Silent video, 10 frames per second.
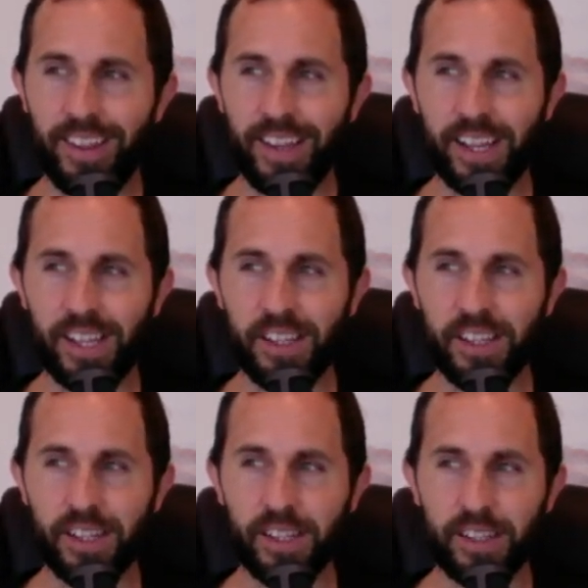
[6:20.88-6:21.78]
And
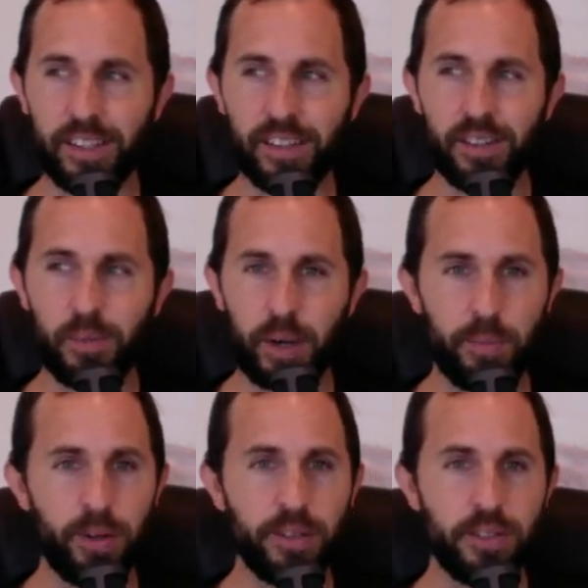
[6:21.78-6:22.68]
my
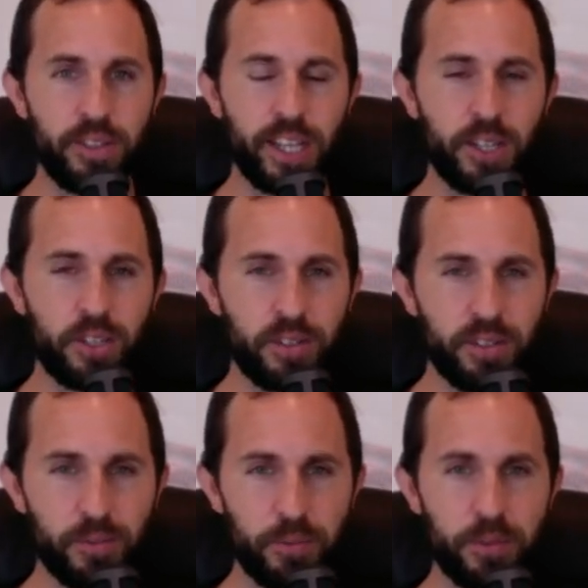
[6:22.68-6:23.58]

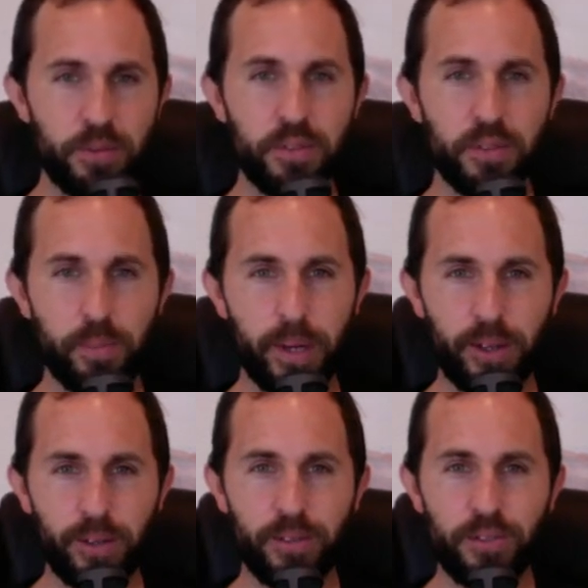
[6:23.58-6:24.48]
presentation was
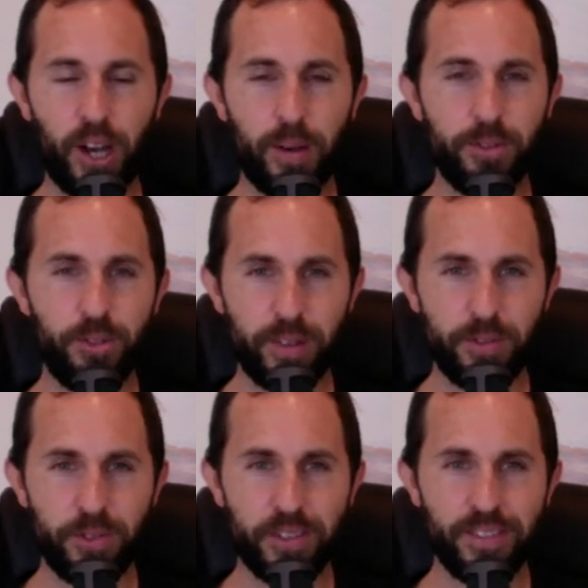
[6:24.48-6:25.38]
about Thomas
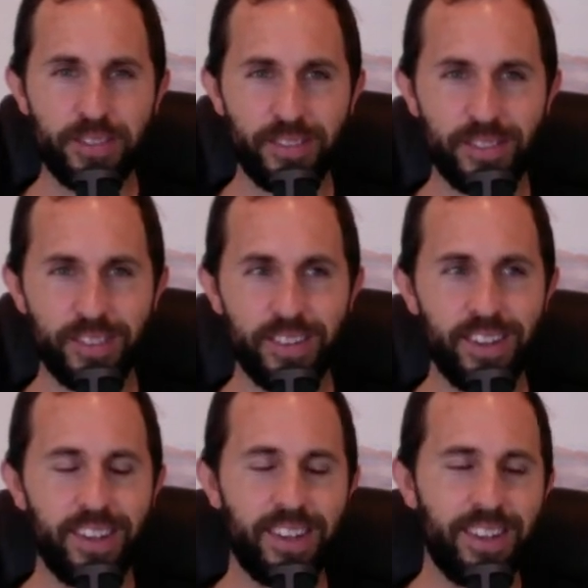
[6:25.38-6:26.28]
Jefferson.
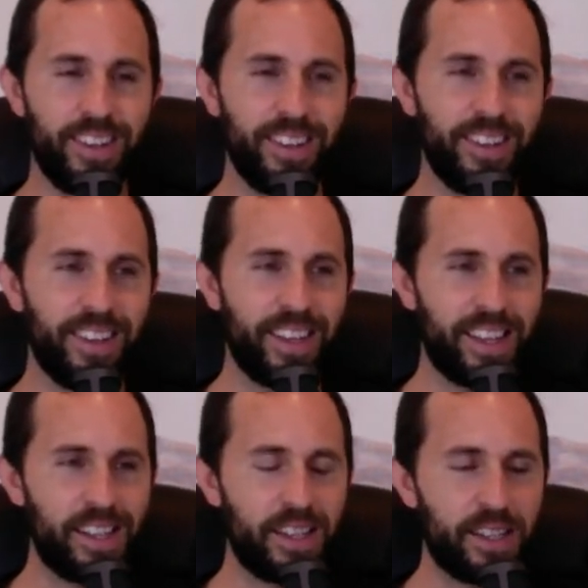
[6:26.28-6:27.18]

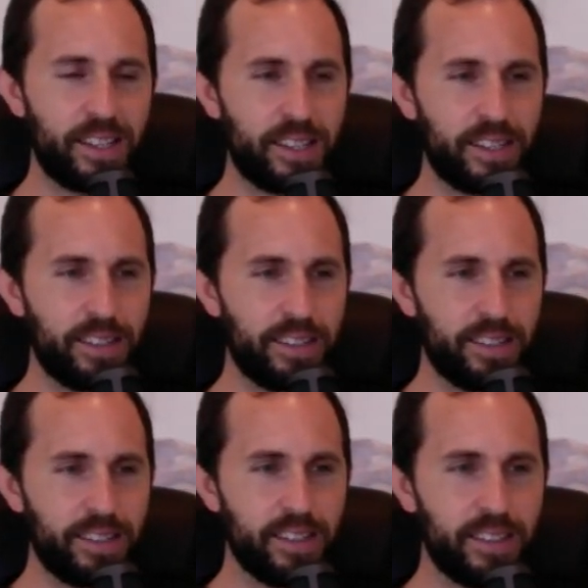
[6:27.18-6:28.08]
And
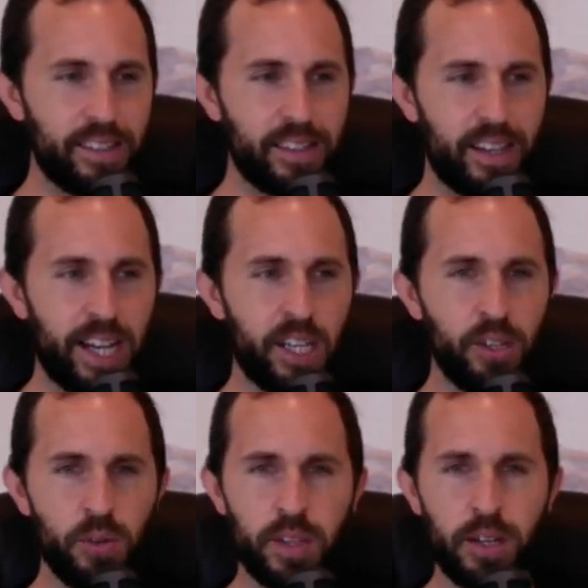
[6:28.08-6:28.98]
I
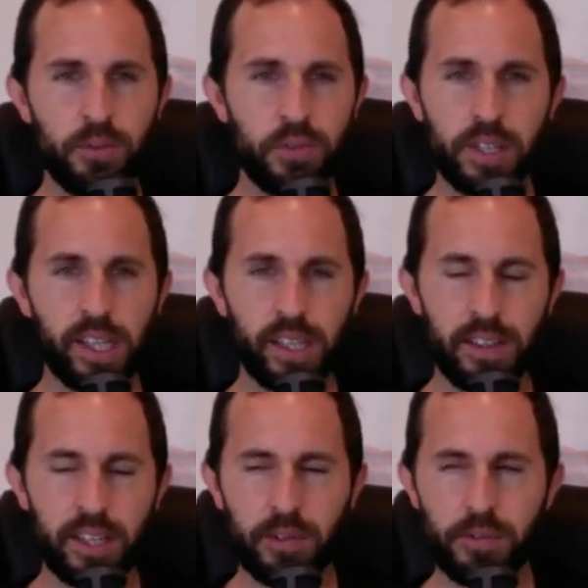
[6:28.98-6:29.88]
knew that it was like, I
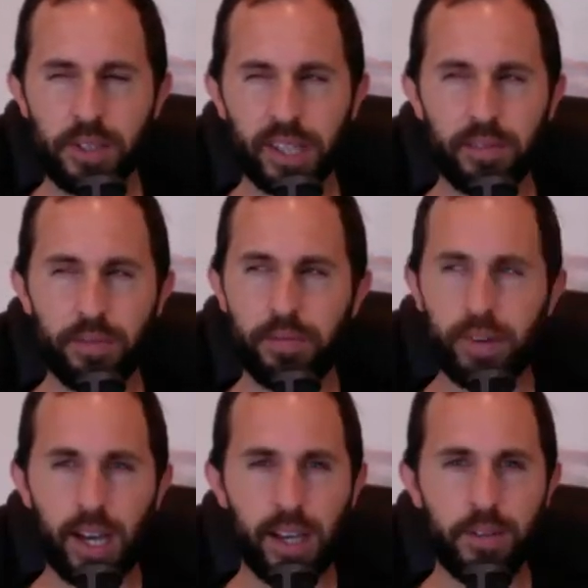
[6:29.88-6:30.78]
think it was like a
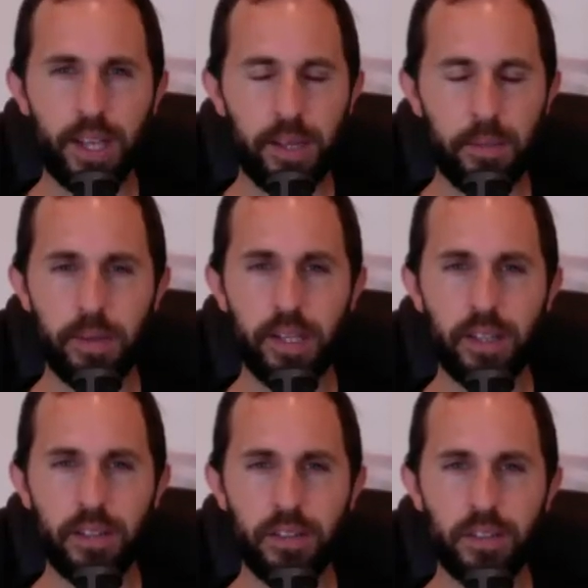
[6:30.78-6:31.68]
5 to 8
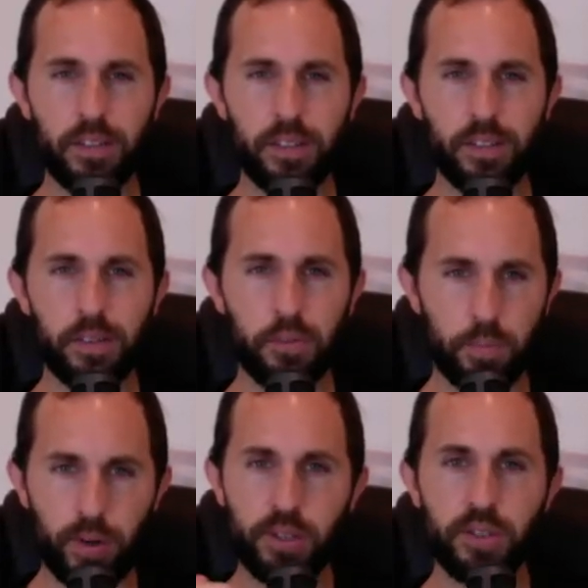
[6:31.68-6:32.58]
minute
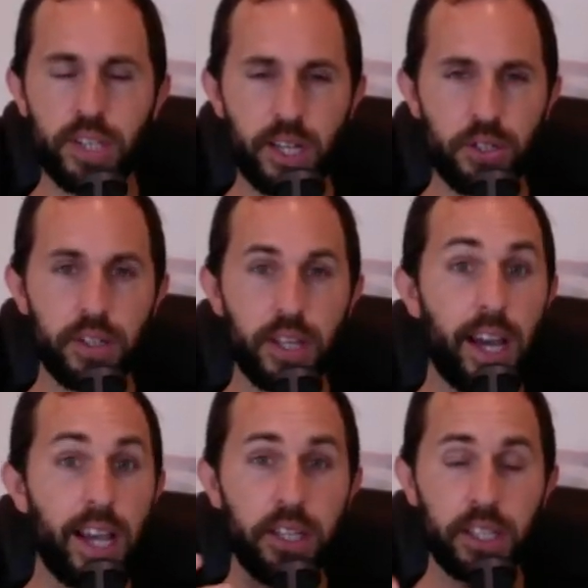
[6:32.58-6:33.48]
presentation that
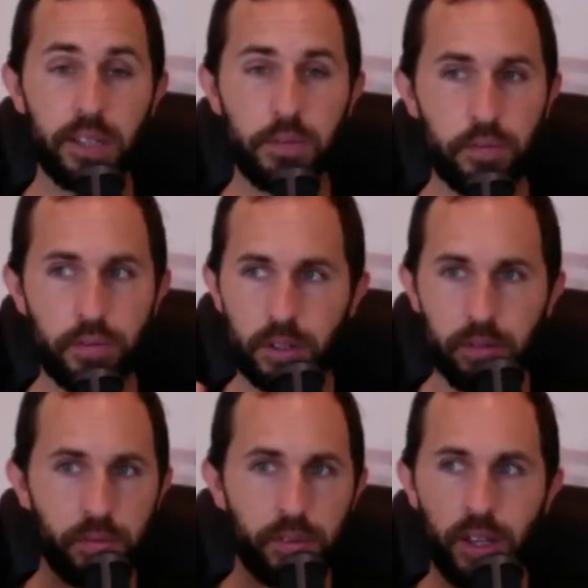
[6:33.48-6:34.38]
I had to give in front
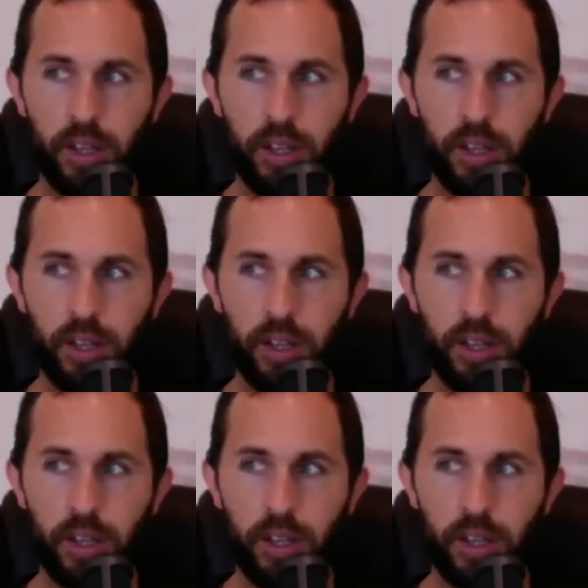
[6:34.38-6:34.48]
of